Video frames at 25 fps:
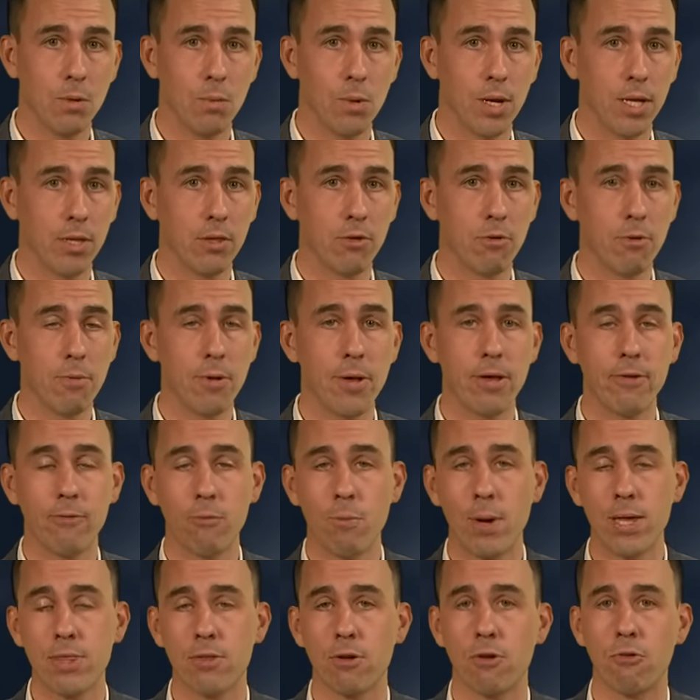while the
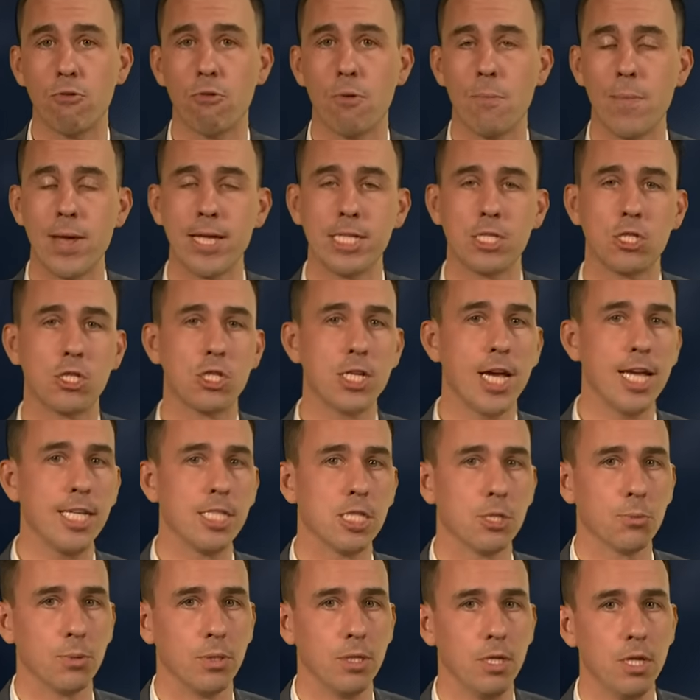weather remains
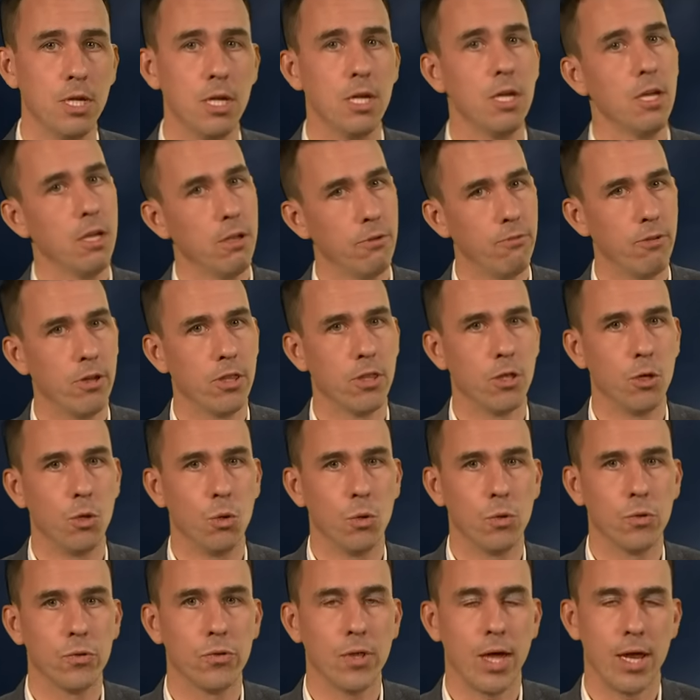changeable further
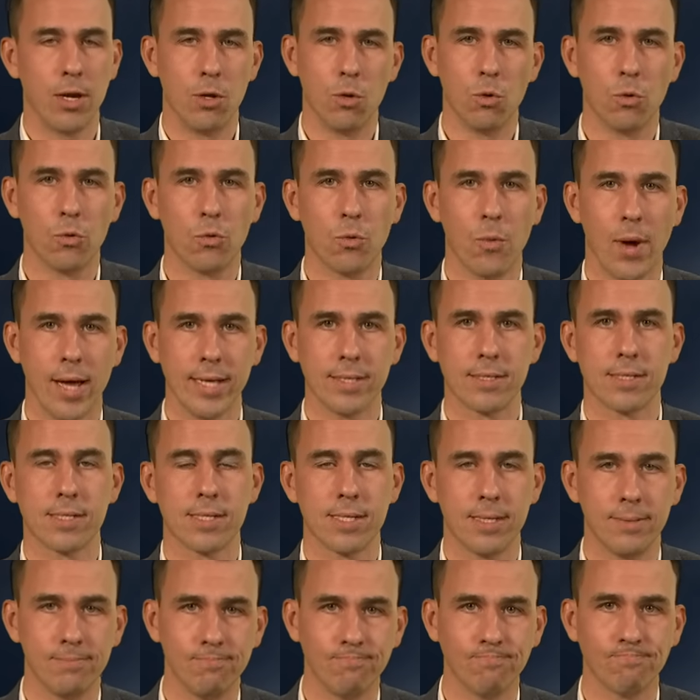north and northwest.